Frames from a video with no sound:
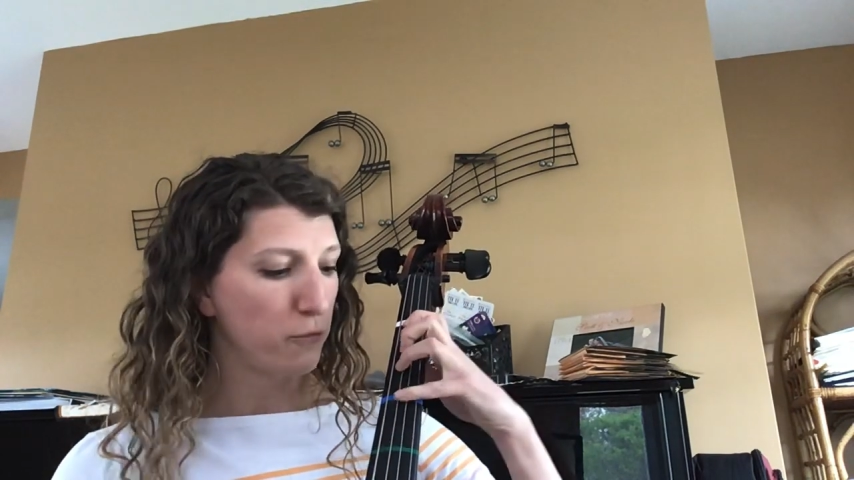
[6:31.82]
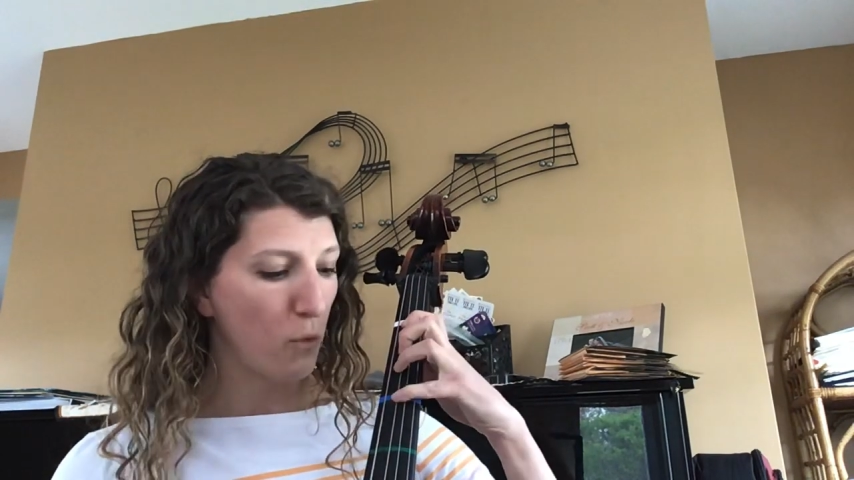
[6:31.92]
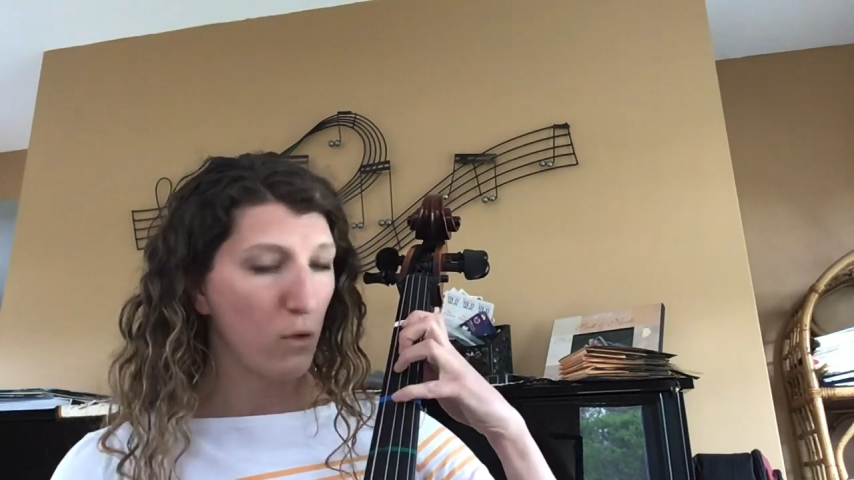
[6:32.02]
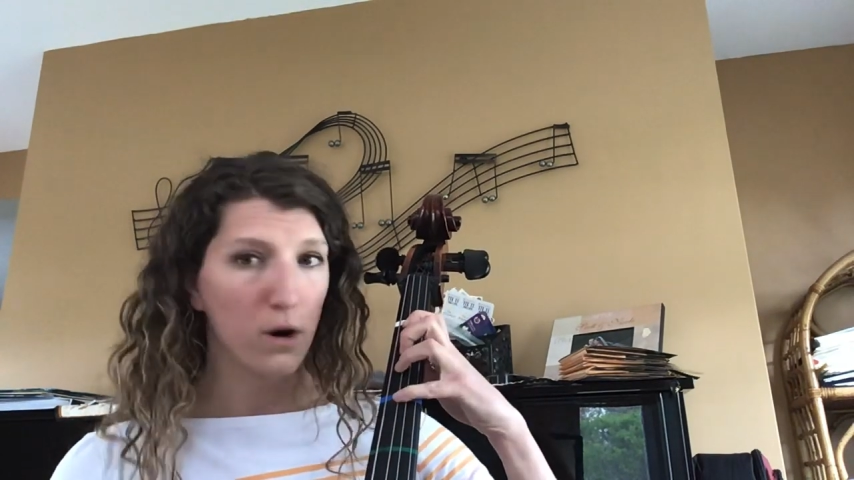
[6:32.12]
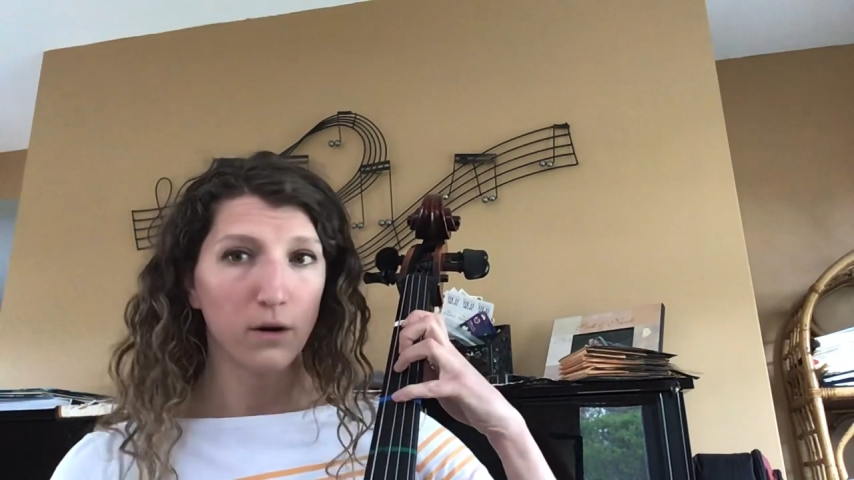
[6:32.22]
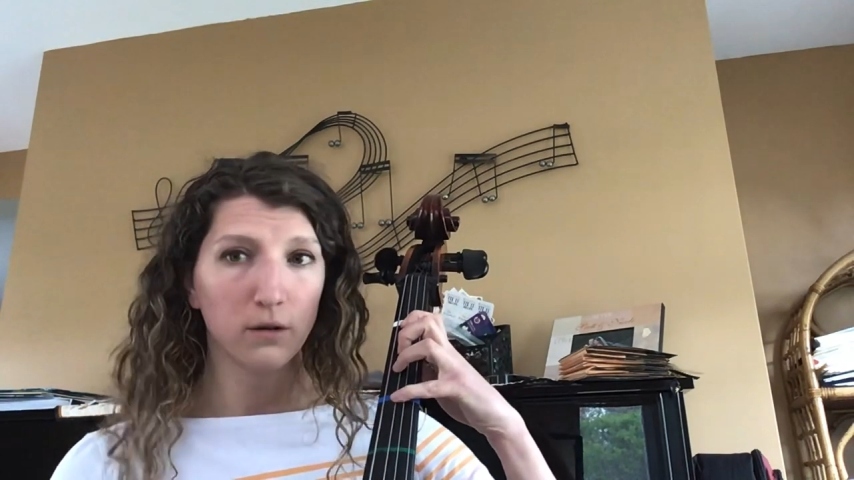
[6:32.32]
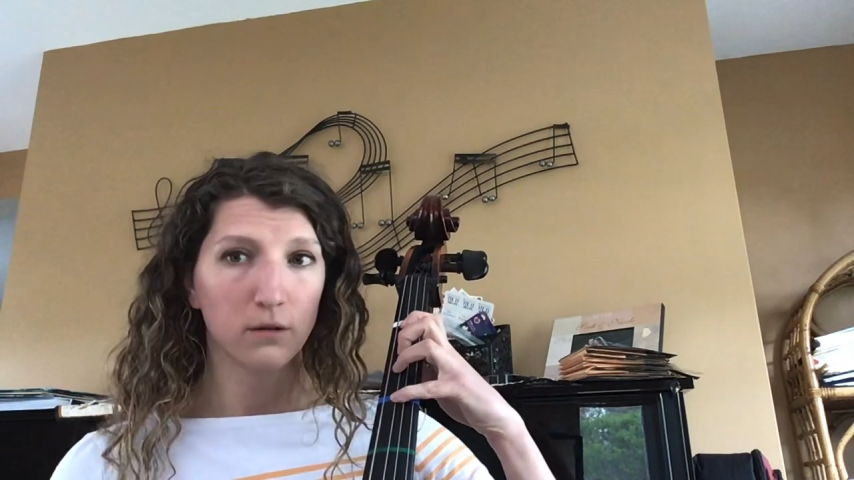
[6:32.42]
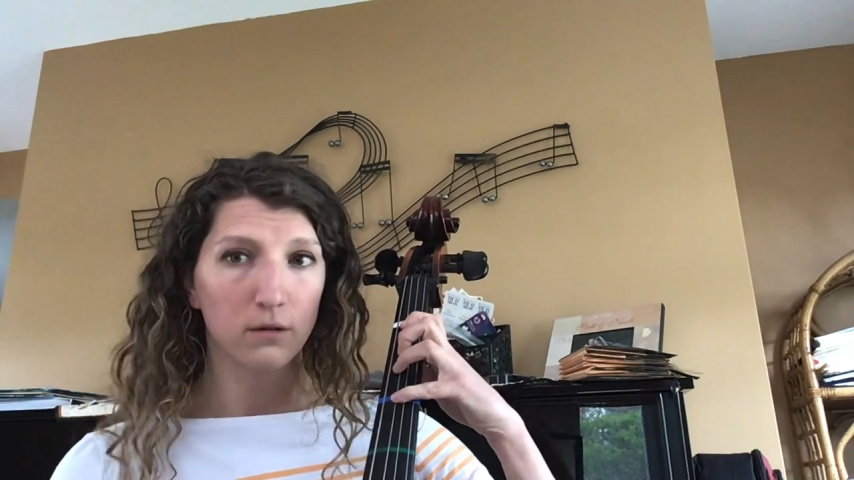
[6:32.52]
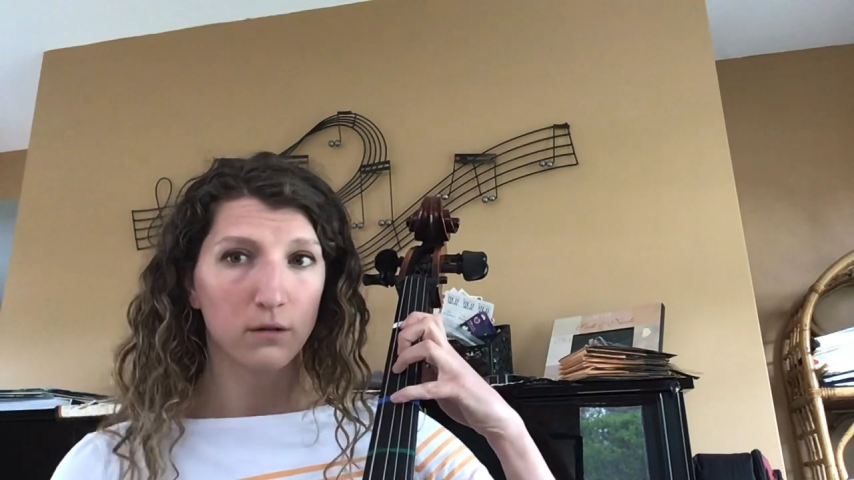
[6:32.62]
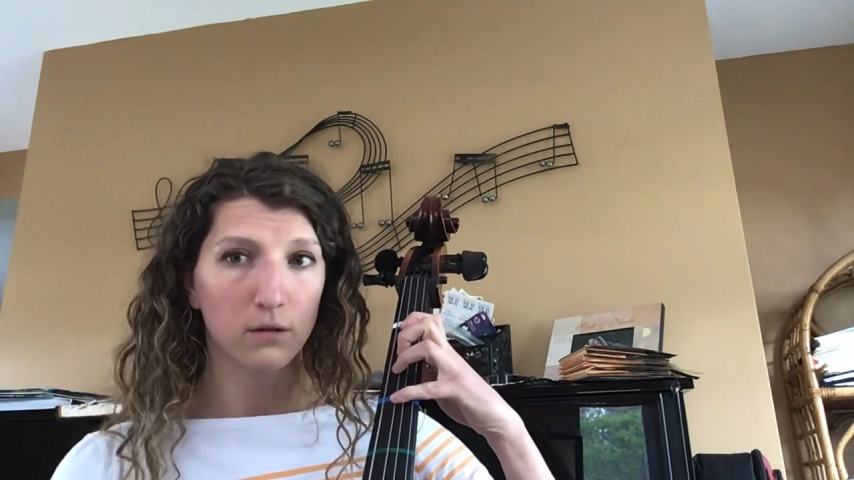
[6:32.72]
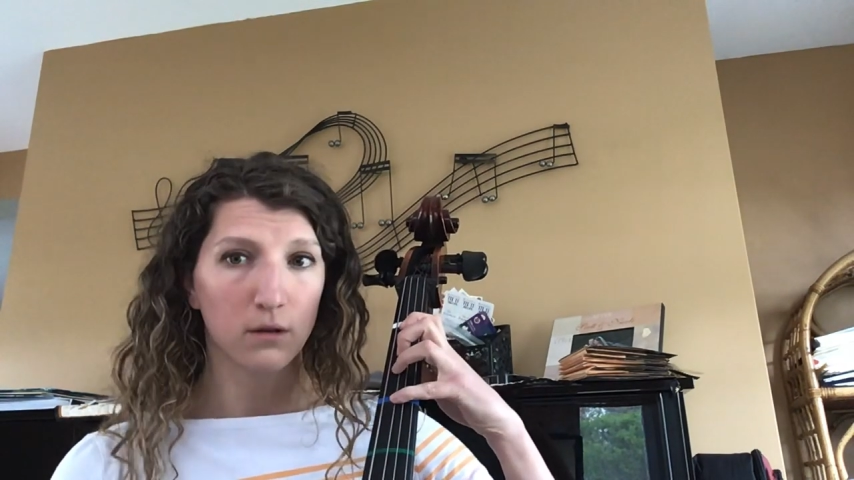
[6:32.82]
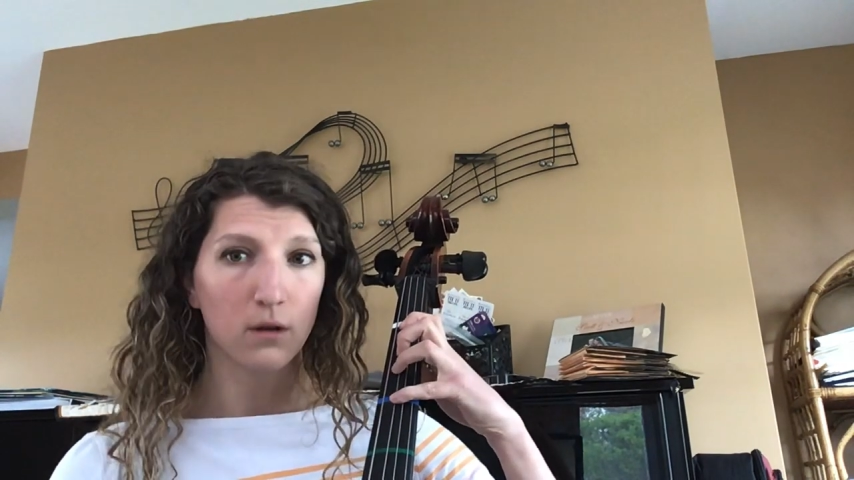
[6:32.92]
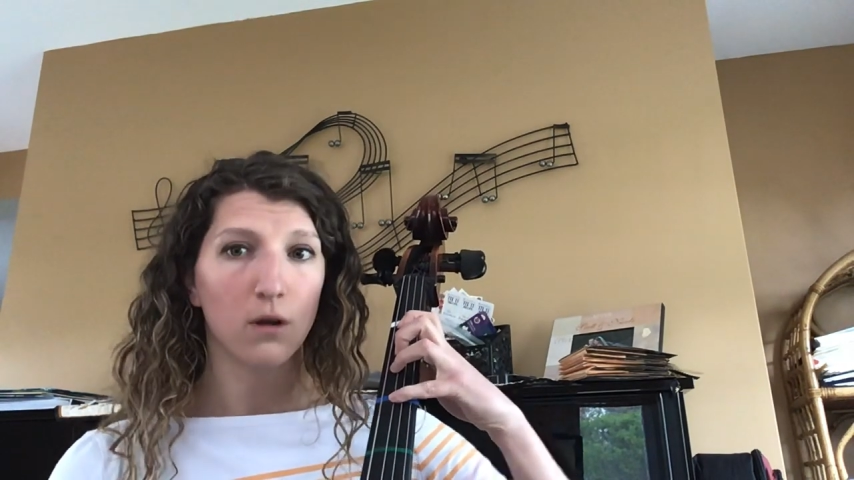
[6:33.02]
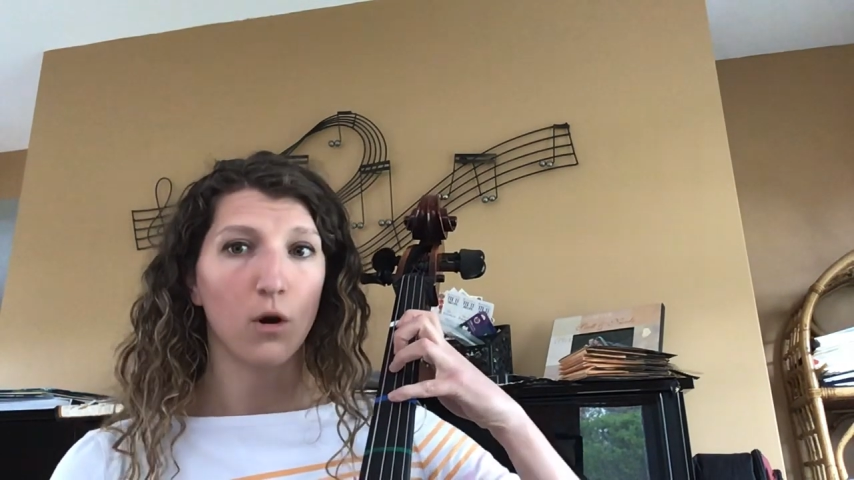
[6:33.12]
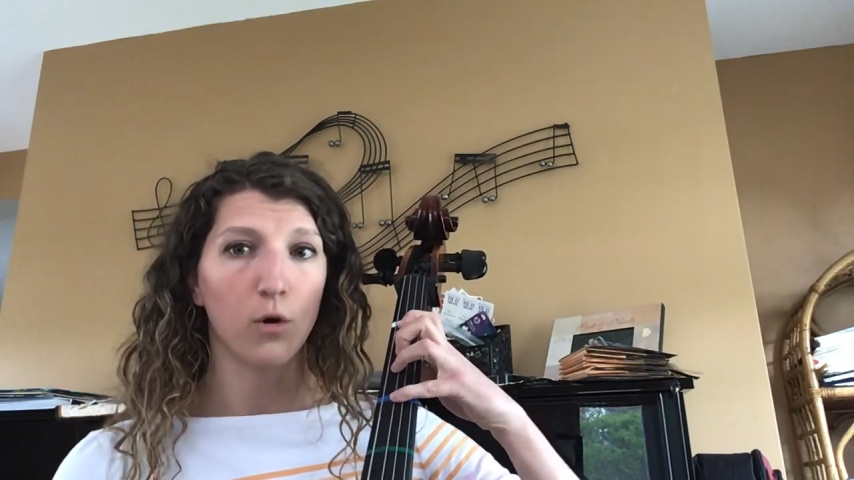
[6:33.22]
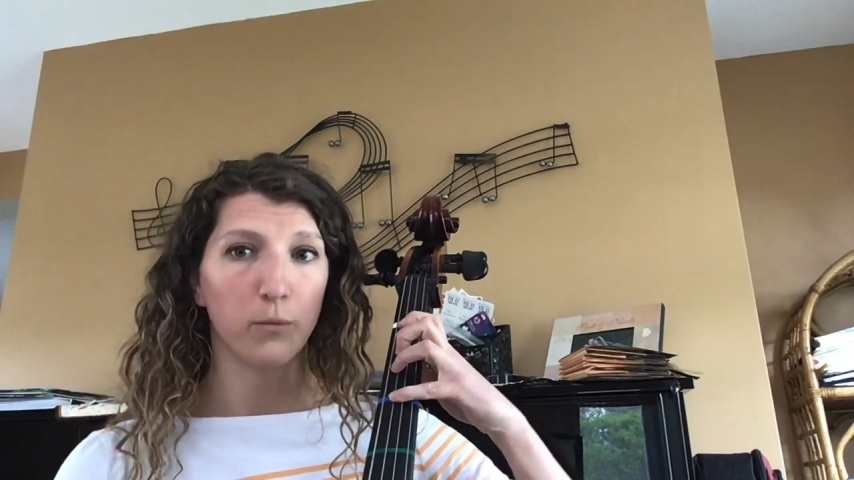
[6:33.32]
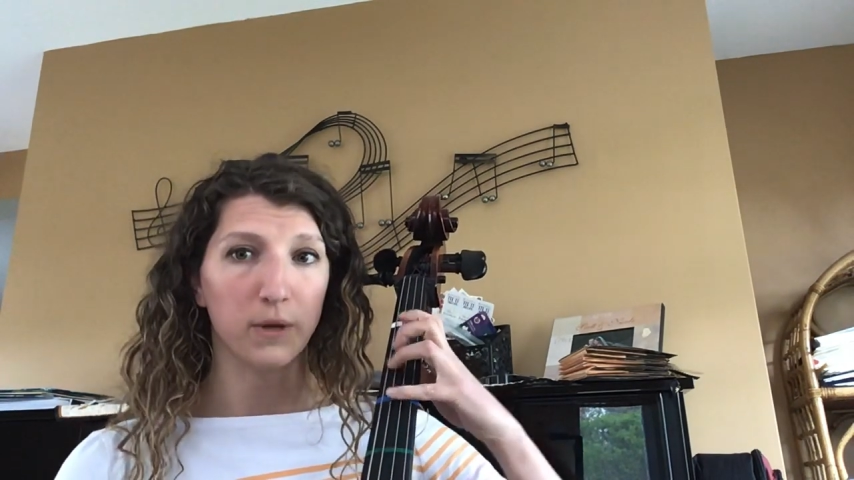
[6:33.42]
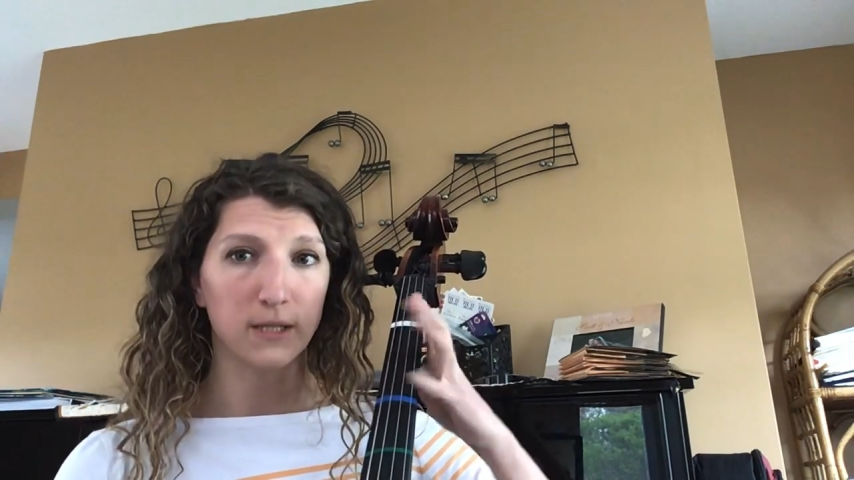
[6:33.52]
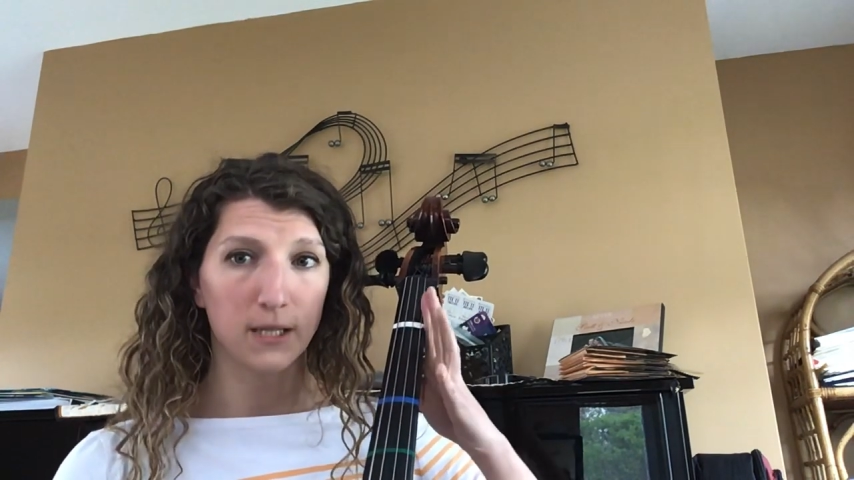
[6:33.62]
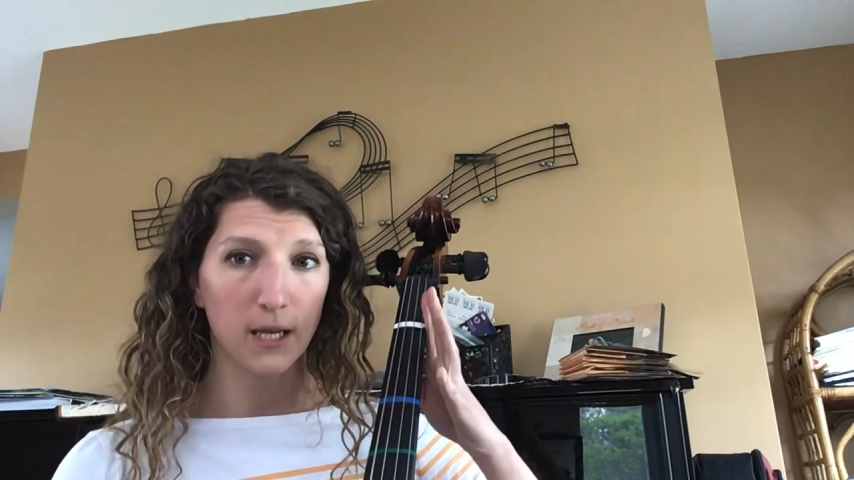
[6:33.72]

4, open